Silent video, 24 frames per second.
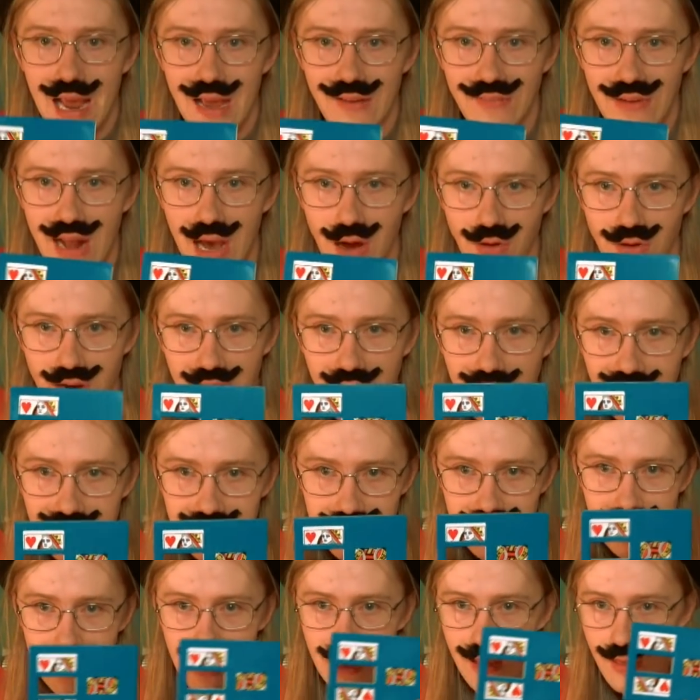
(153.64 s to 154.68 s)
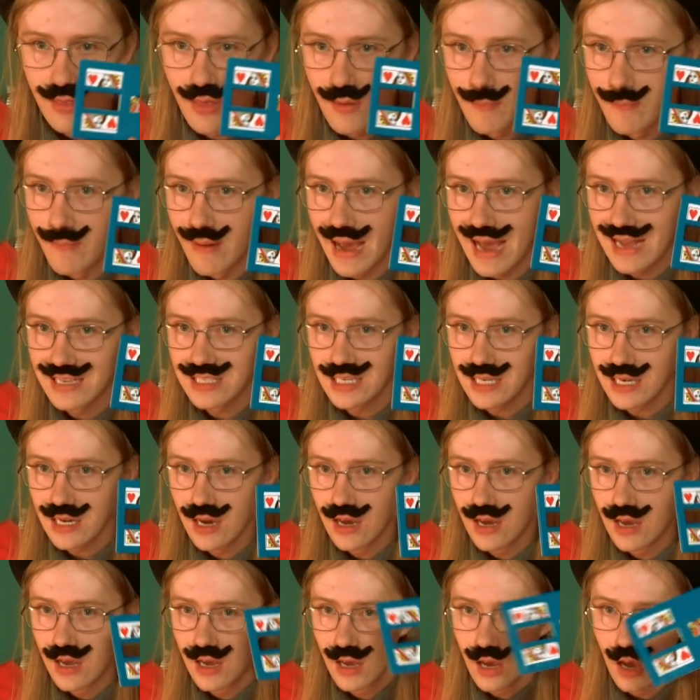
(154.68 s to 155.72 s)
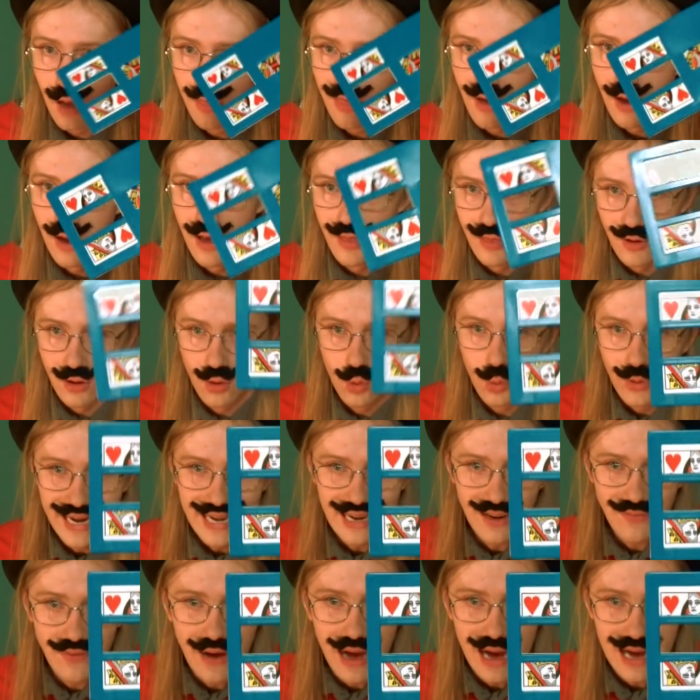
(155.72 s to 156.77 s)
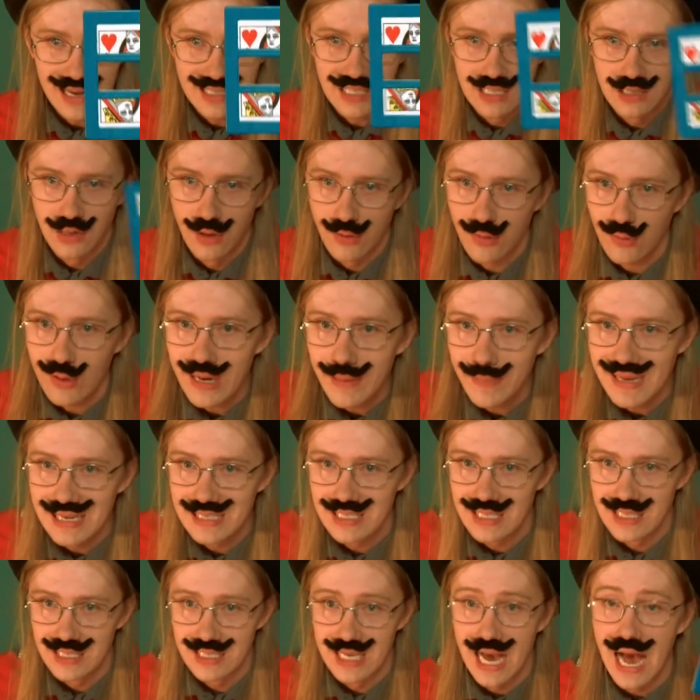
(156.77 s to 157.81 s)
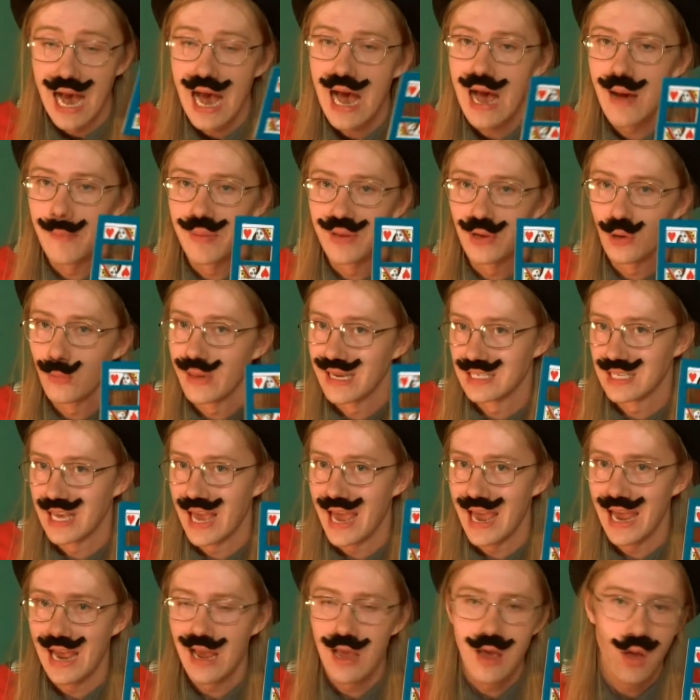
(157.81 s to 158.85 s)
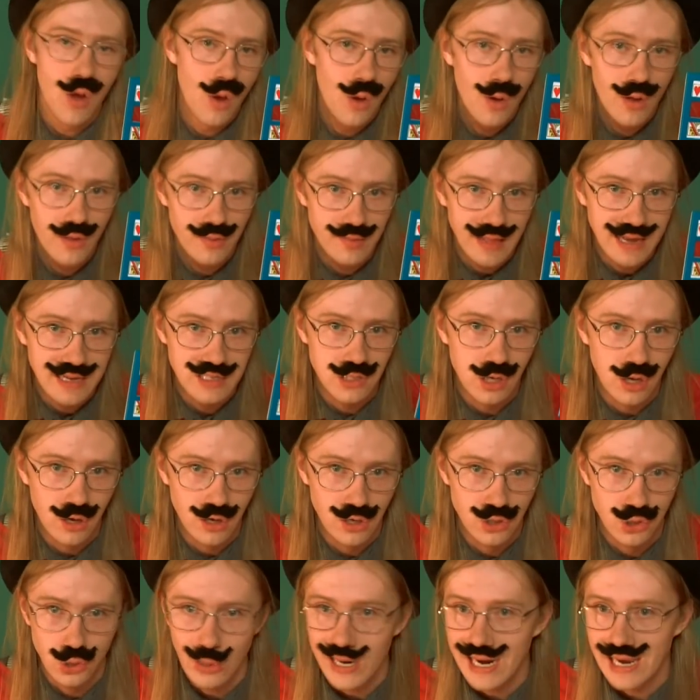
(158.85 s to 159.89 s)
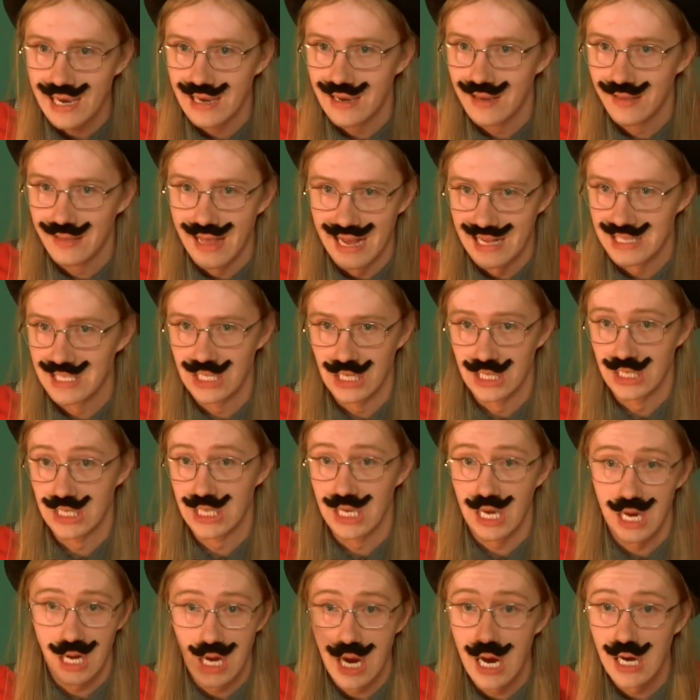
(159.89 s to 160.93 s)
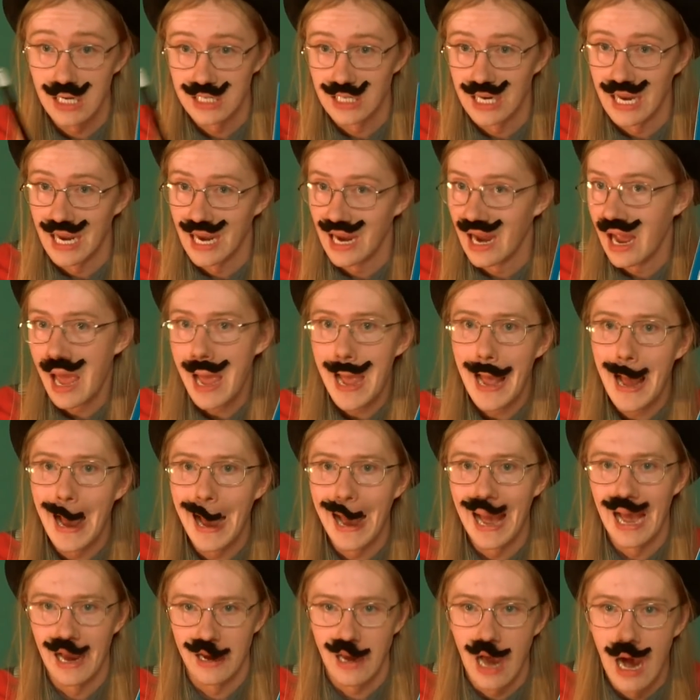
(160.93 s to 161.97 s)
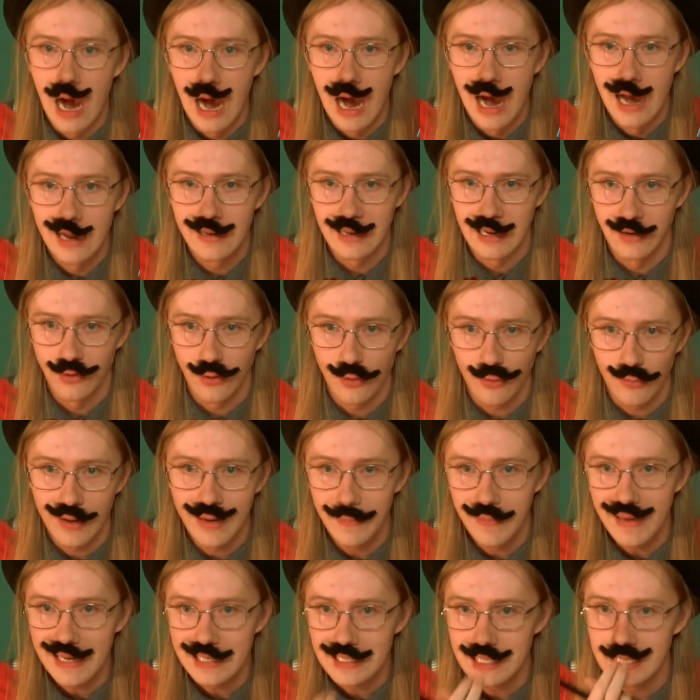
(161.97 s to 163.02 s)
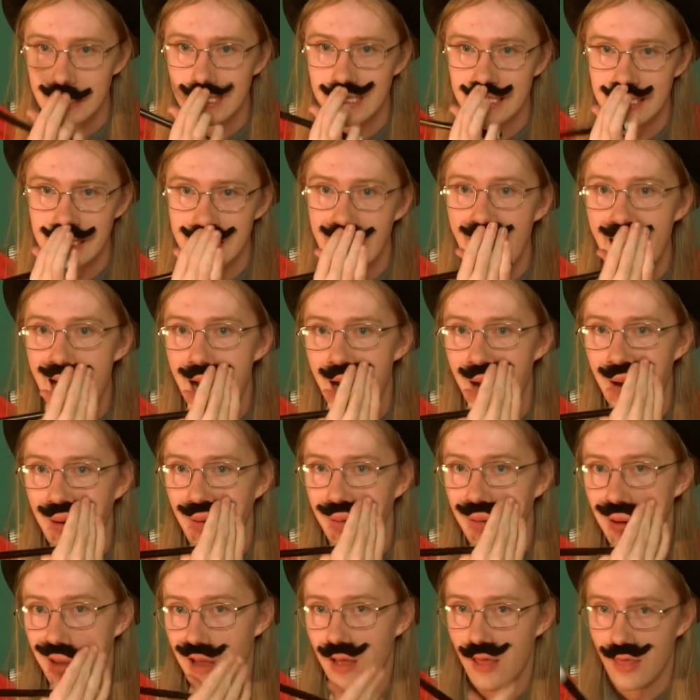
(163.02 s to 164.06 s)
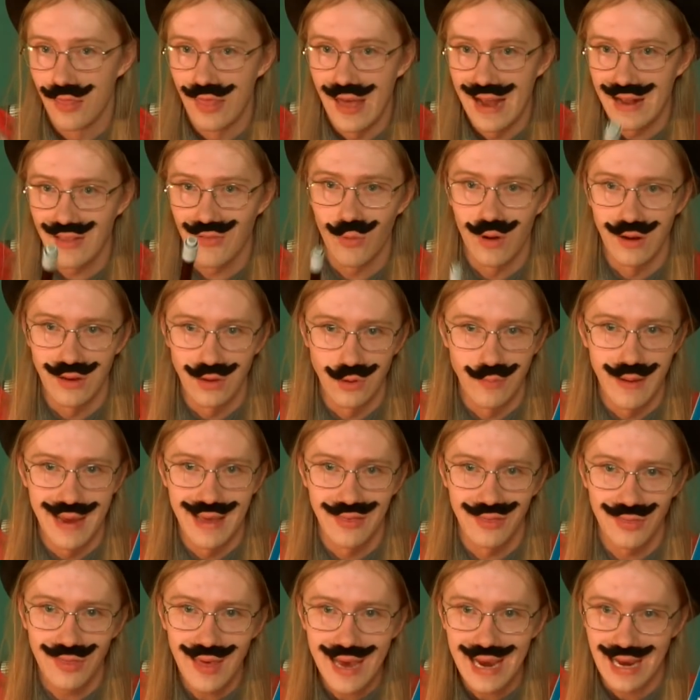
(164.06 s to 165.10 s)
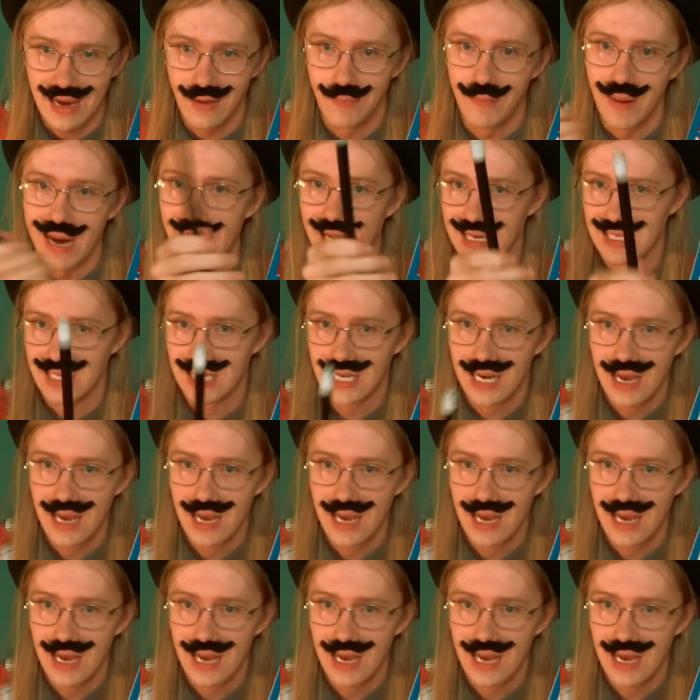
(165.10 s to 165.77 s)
have now cut the Queen of Hearts into 3 pieces. But you may say, that's not a trick, that's just cutting a card into 3 pieces. Now, that's what you may think, but